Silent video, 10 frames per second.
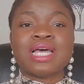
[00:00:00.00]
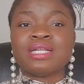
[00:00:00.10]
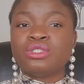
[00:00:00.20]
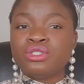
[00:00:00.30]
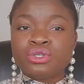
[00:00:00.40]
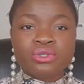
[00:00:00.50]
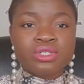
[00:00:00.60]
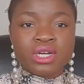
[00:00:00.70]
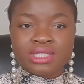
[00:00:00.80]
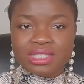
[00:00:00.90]
that do
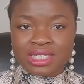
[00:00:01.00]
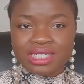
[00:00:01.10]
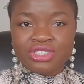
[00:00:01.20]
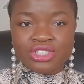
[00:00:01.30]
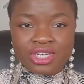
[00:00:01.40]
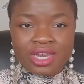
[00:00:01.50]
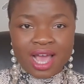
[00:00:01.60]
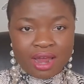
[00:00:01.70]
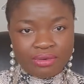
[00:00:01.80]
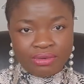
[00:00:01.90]
not need
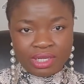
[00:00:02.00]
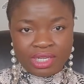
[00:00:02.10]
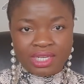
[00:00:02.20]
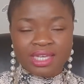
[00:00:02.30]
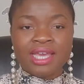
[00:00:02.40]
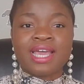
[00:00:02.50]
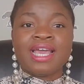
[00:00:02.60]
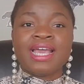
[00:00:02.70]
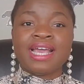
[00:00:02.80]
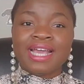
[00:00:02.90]
GRE
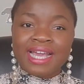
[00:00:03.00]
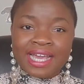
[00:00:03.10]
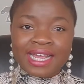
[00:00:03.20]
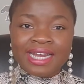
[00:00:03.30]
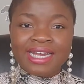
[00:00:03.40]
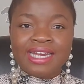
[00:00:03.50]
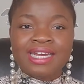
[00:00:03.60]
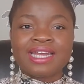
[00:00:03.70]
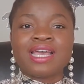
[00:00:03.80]
in